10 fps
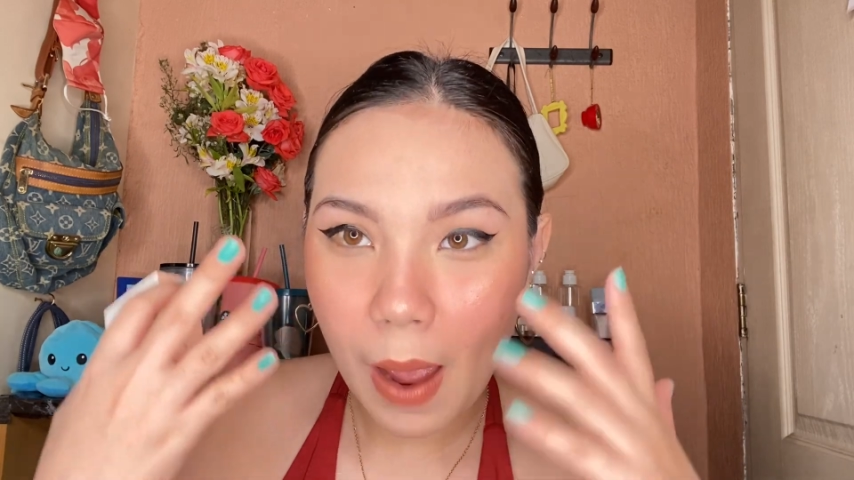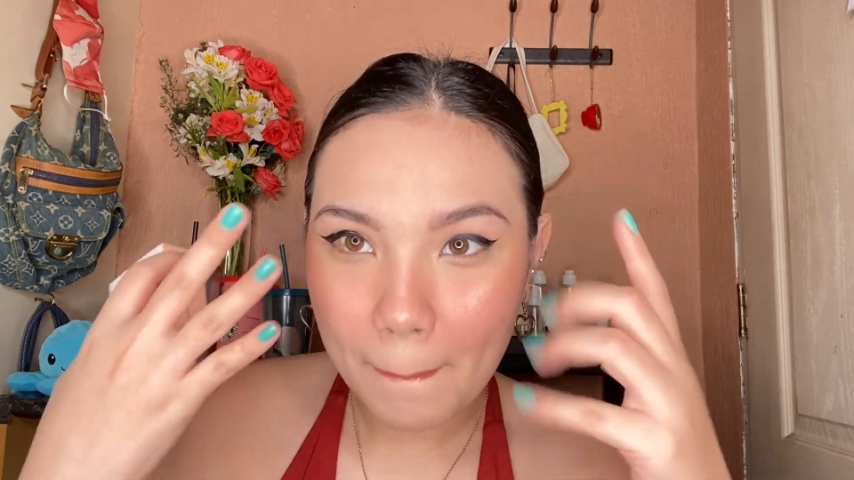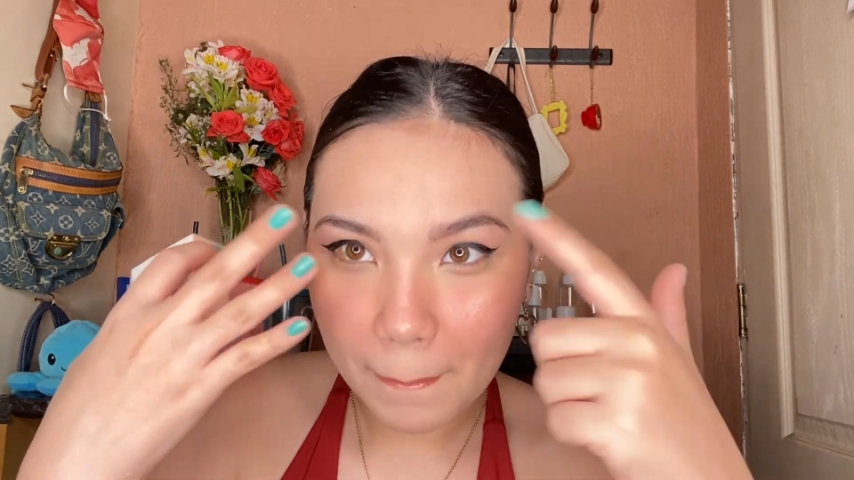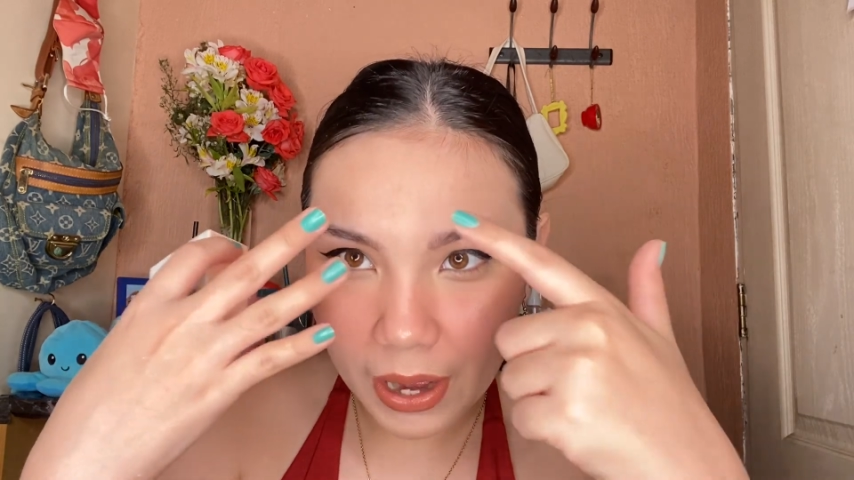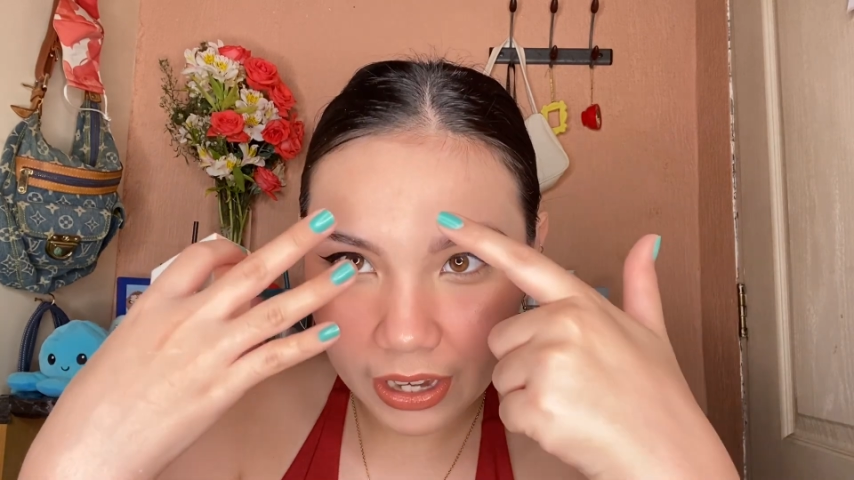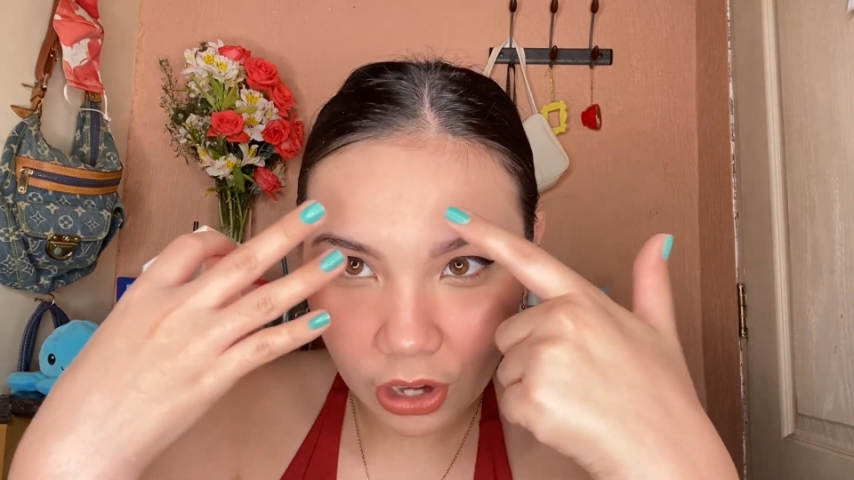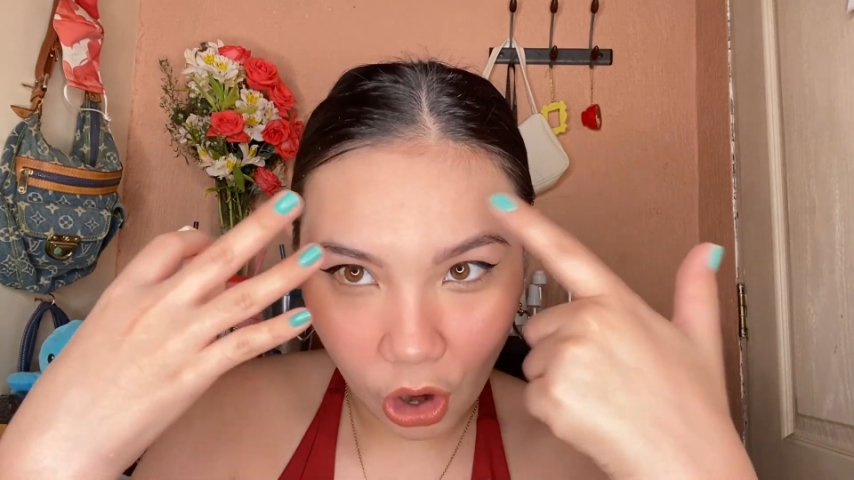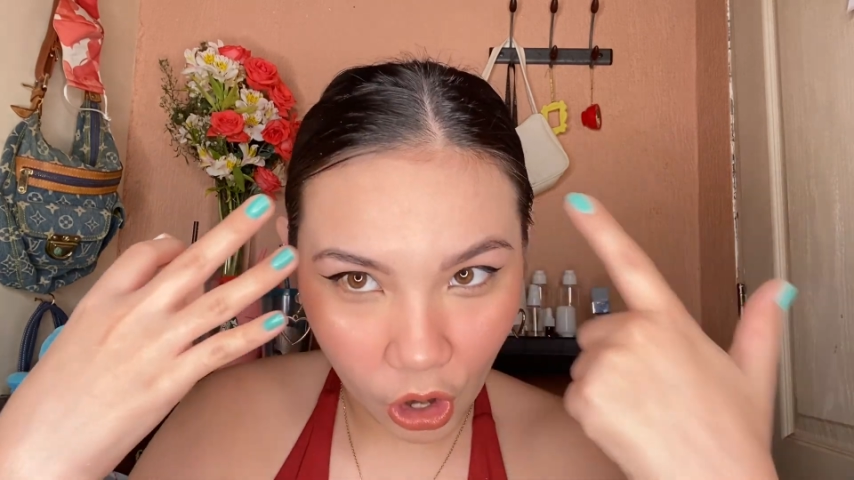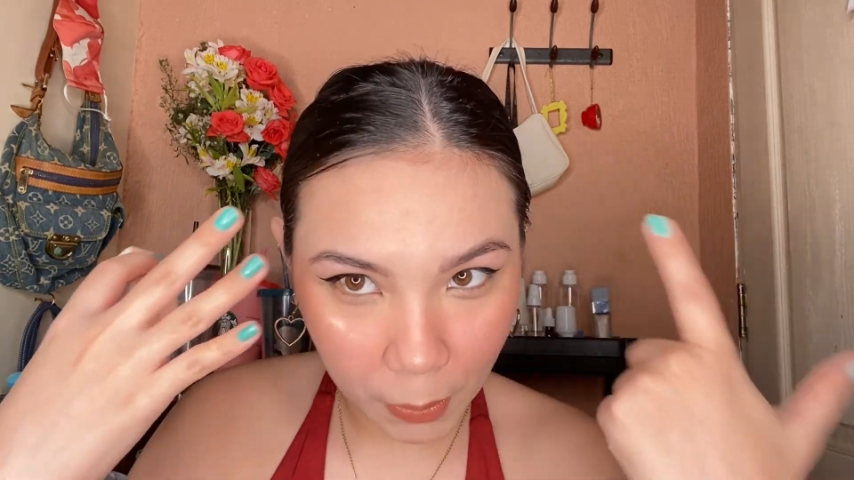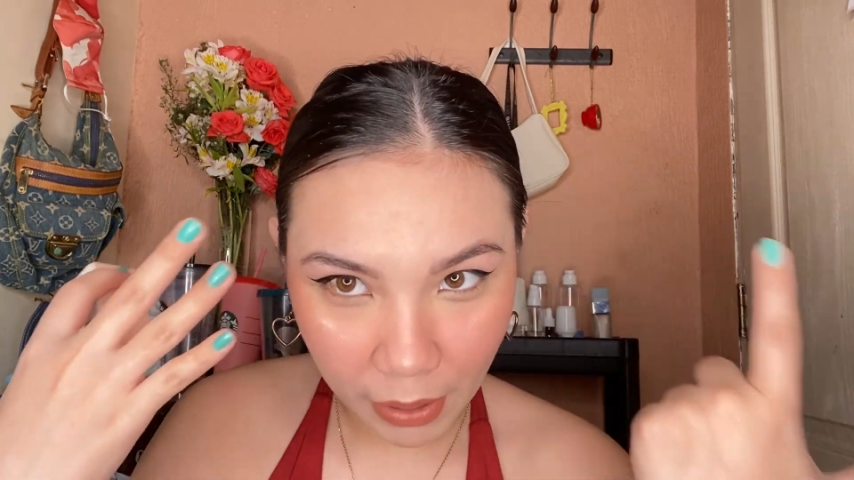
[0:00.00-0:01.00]
But
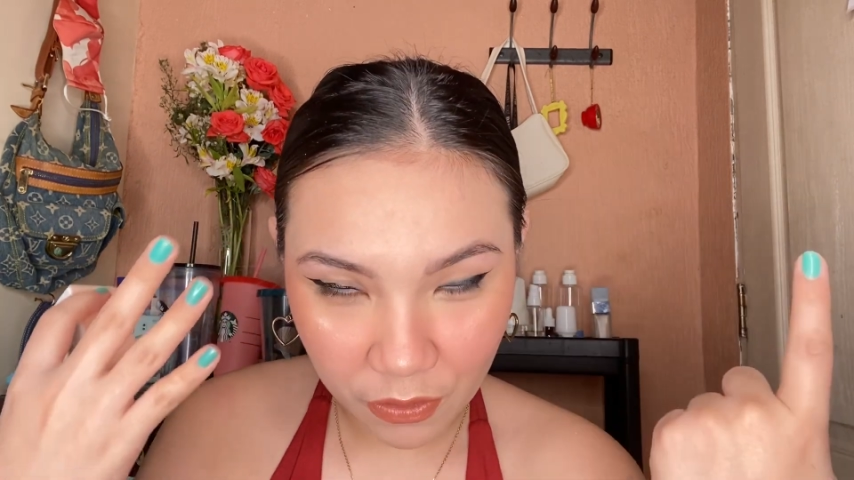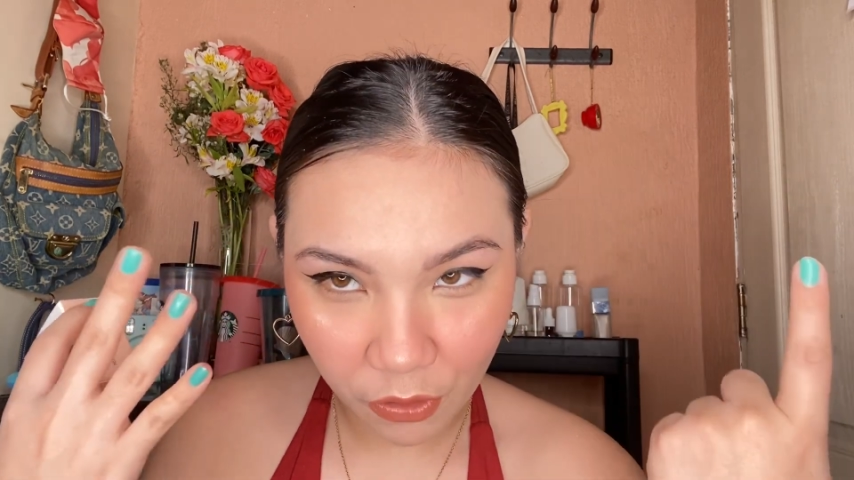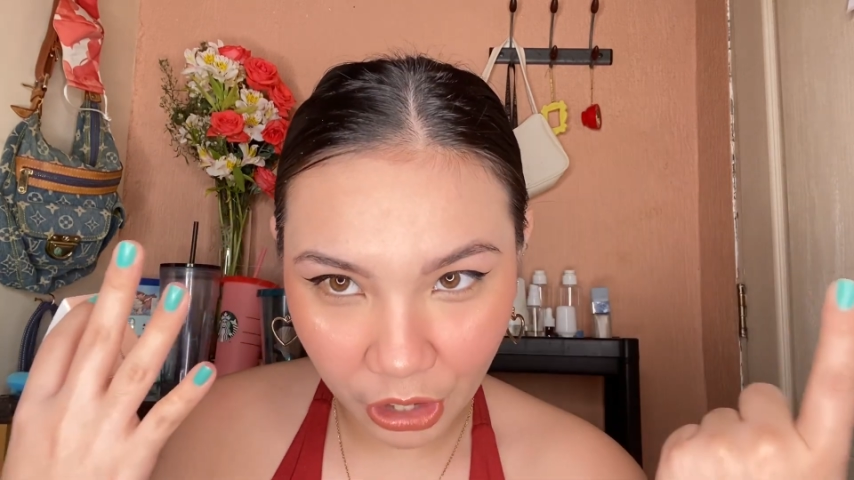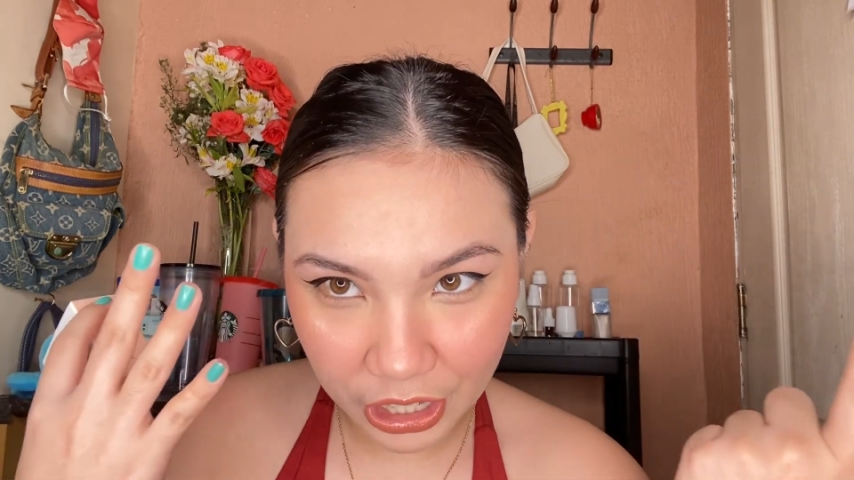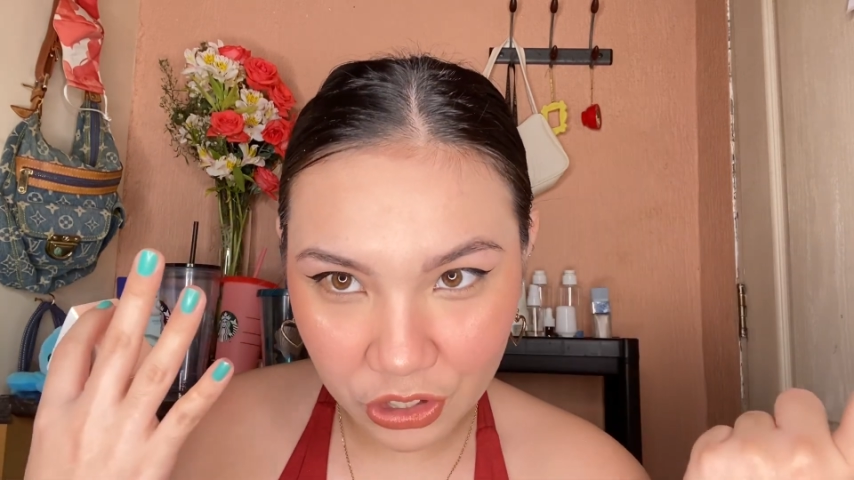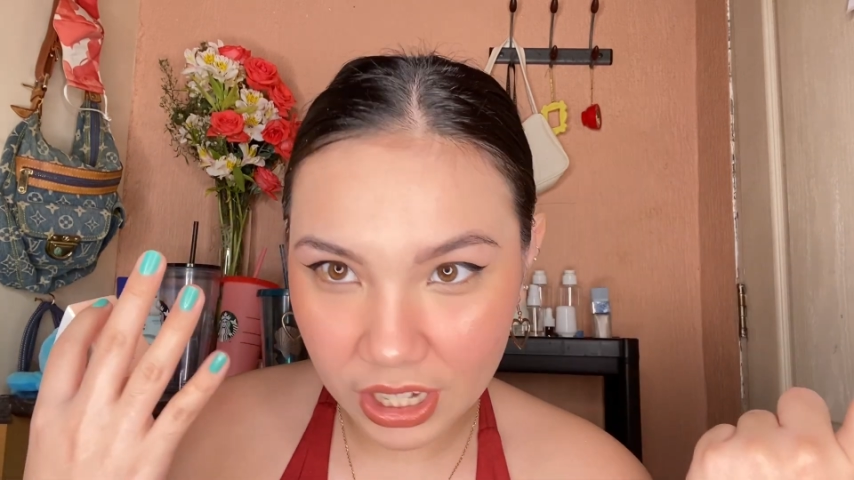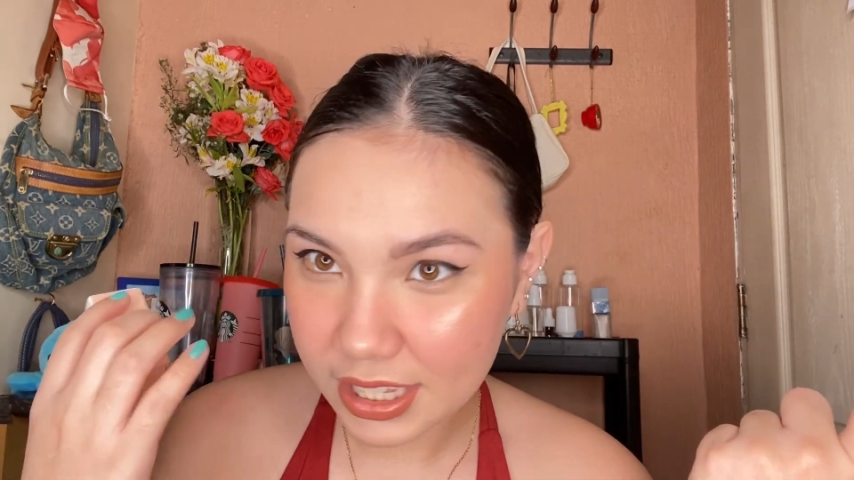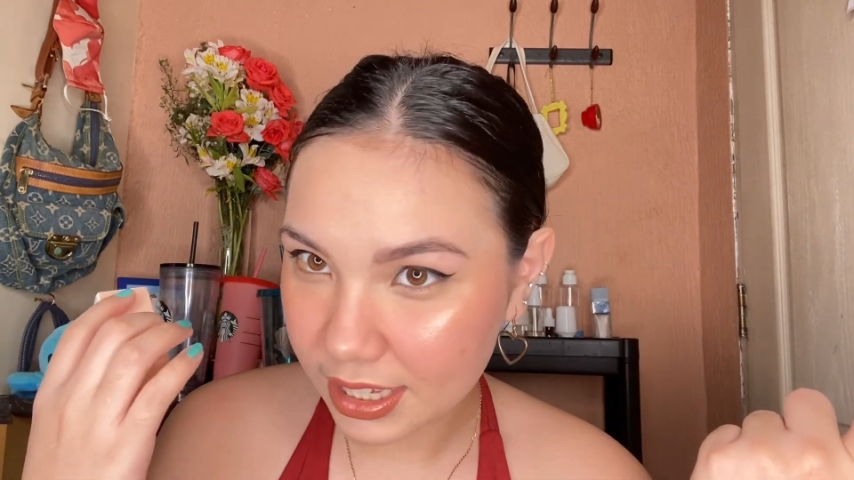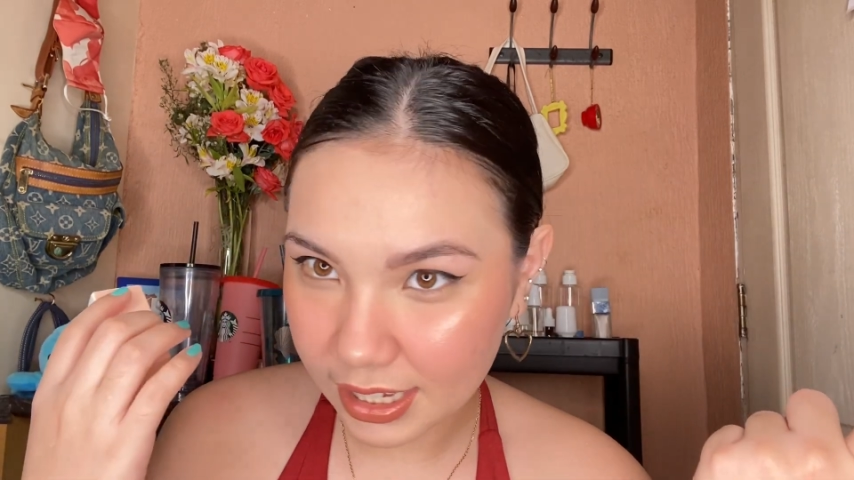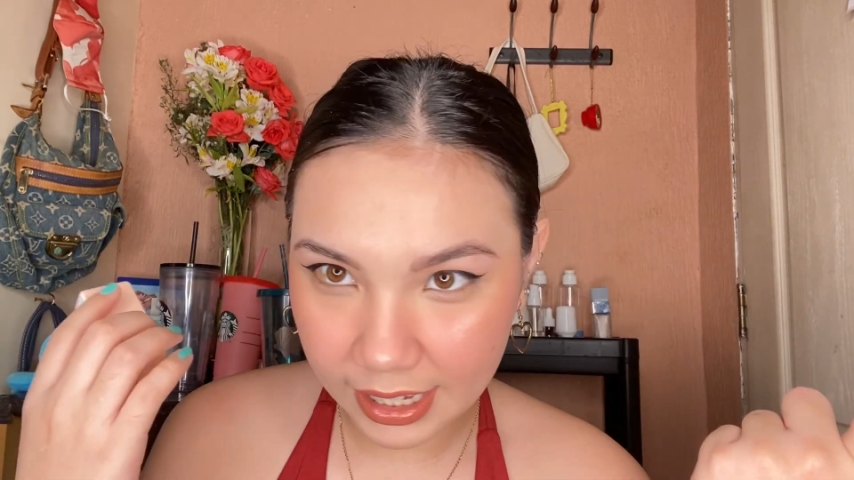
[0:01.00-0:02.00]
on my forehead, you can
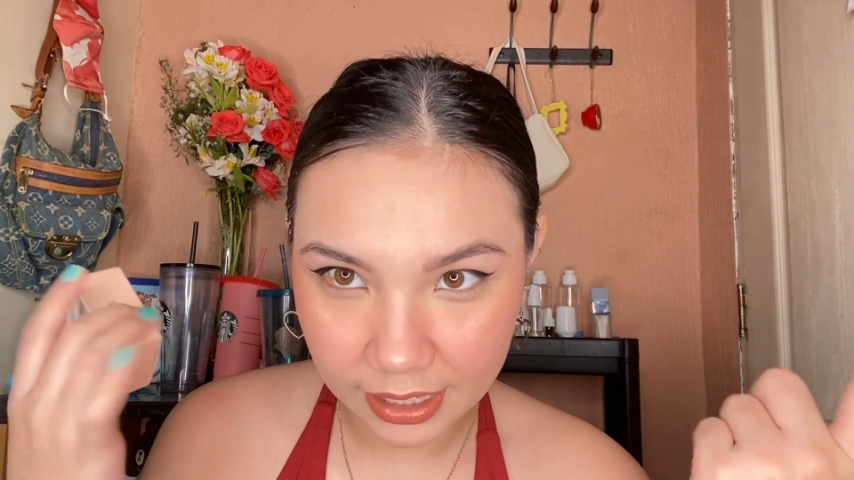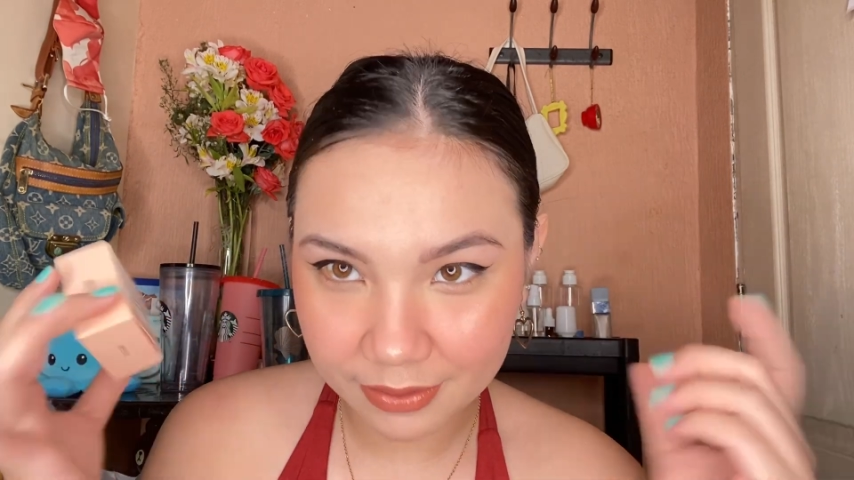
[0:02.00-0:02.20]
see